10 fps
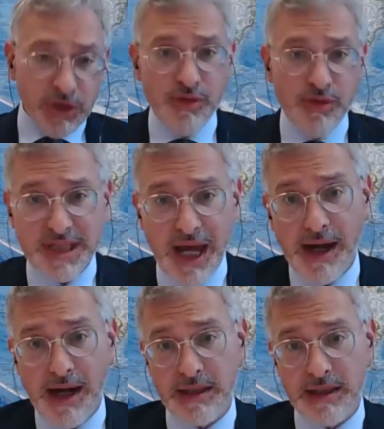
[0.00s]

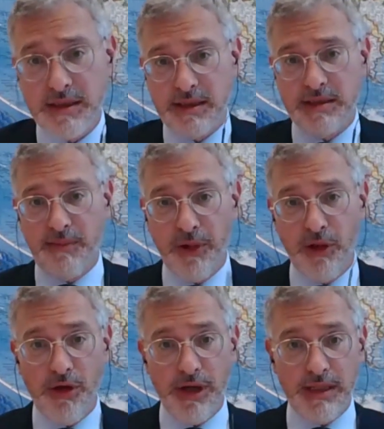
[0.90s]
start
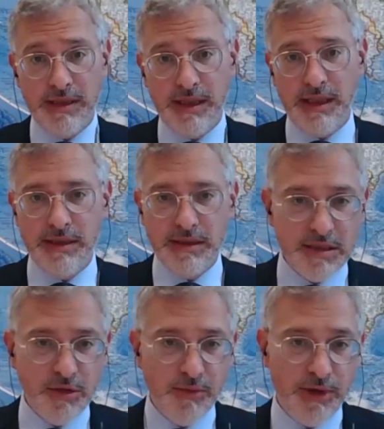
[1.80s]
deploying
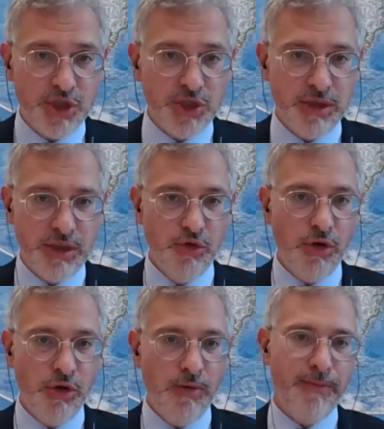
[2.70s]
this operation in
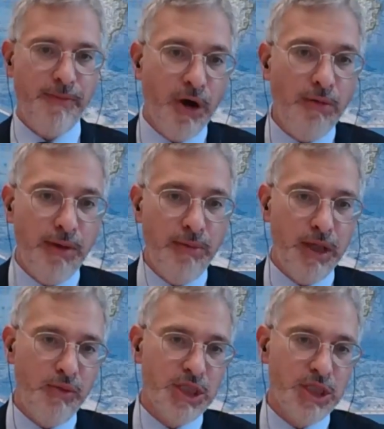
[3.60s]
Europe,
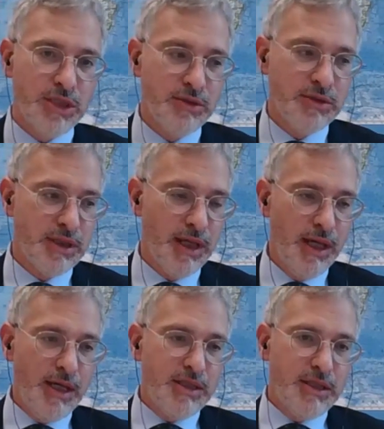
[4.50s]
probably we should
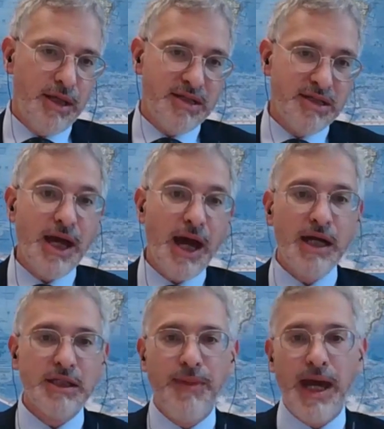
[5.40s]

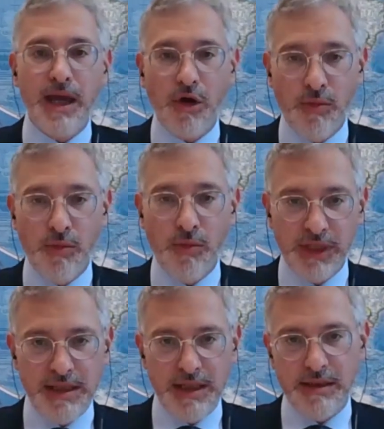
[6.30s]
start by
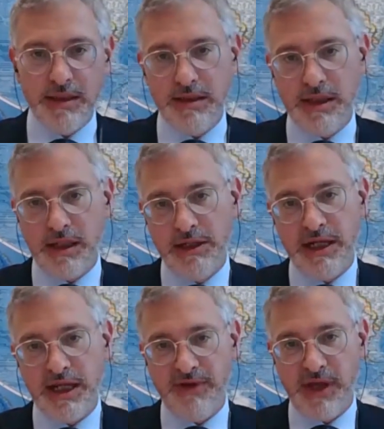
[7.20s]
accommodating the
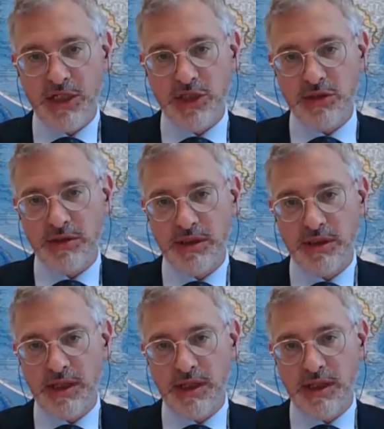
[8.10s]
clearly aviation,